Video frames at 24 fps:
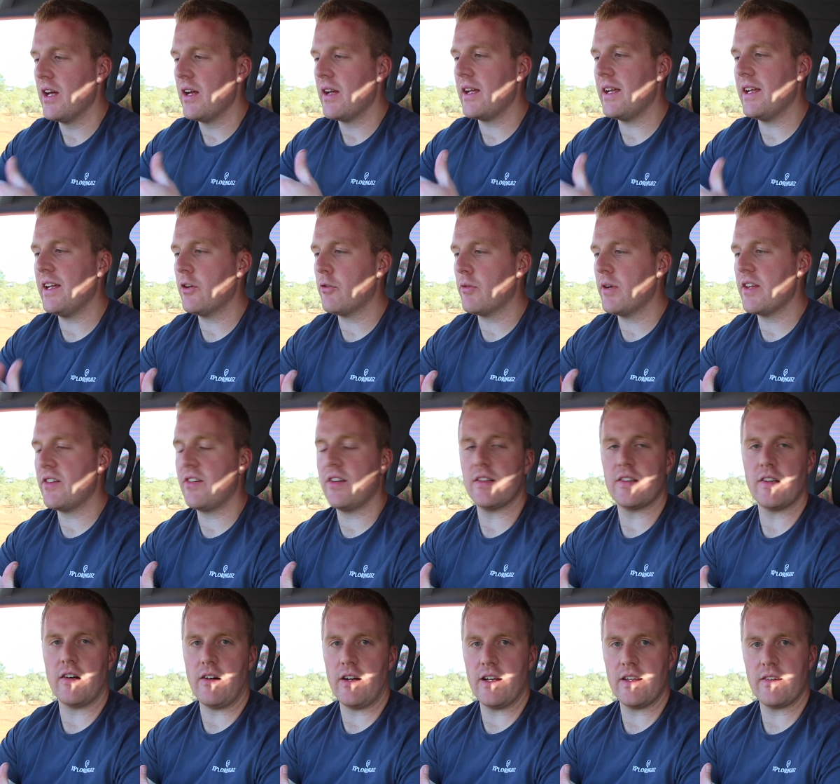increasing
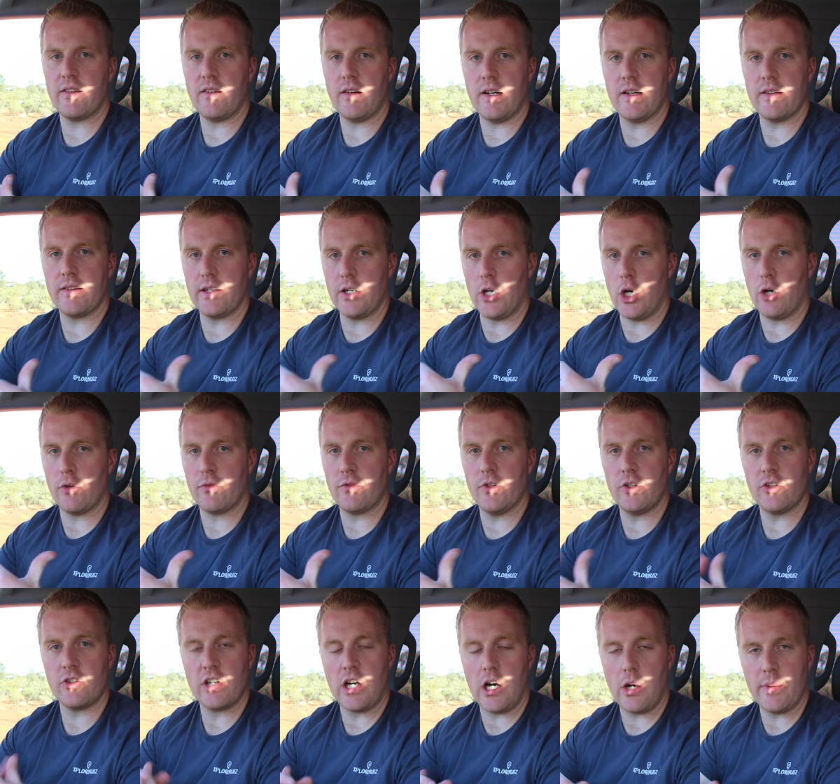tyre size and
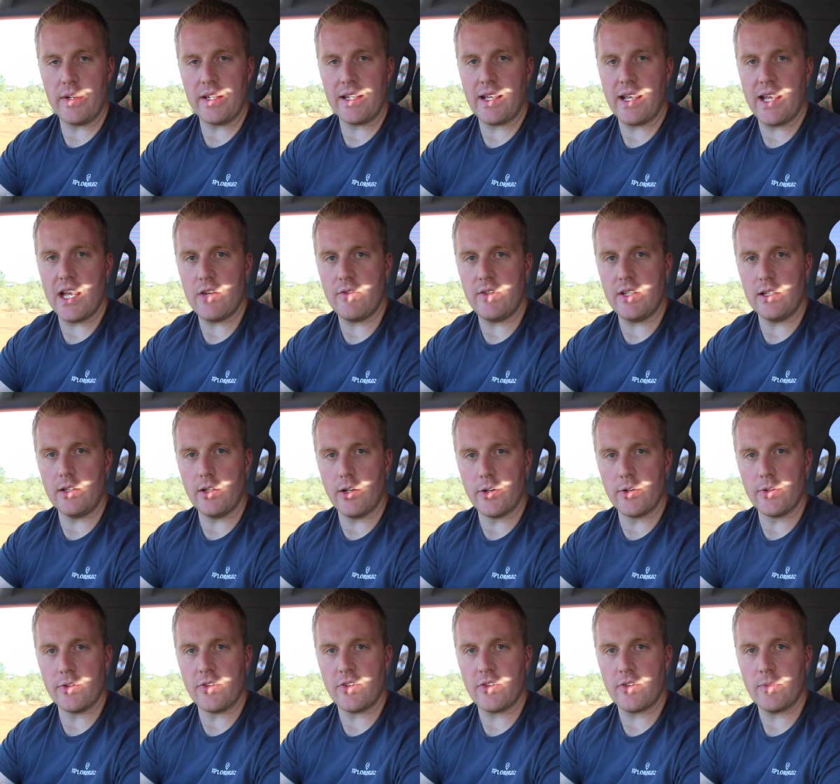often towing heavy
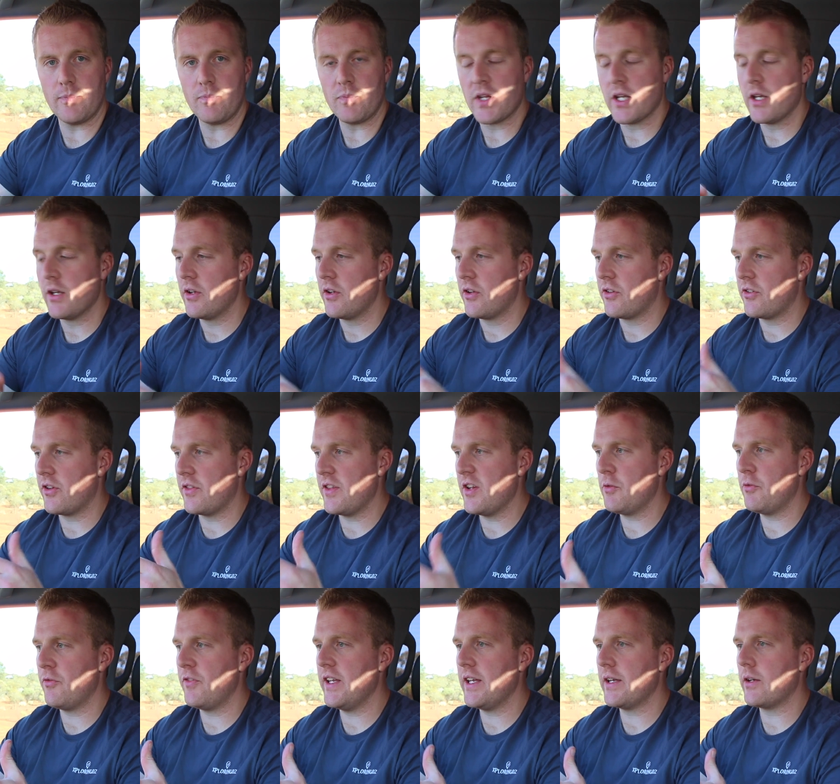loads. So
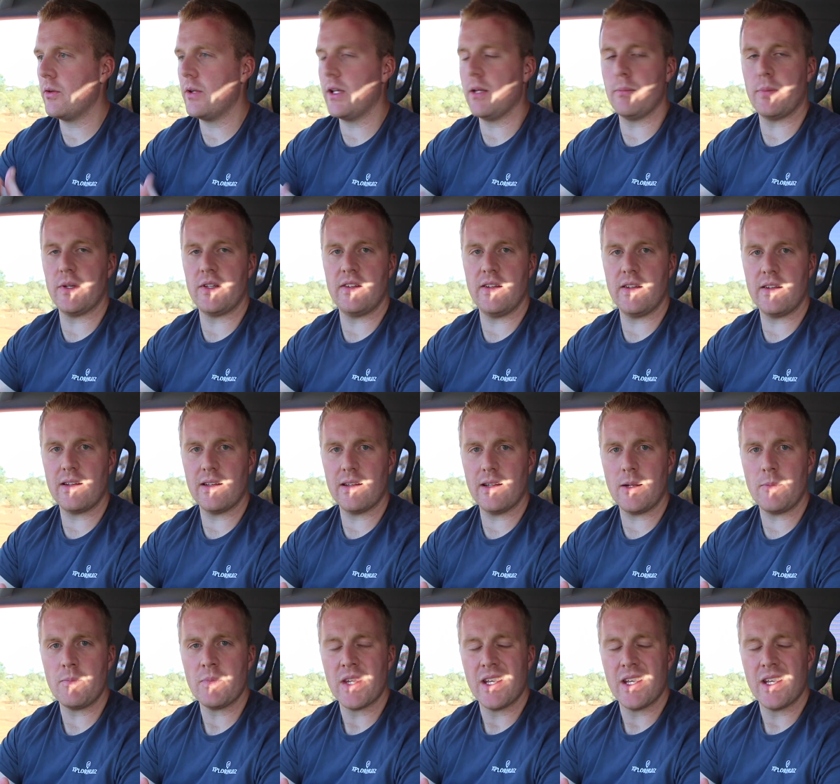this vehicle in particular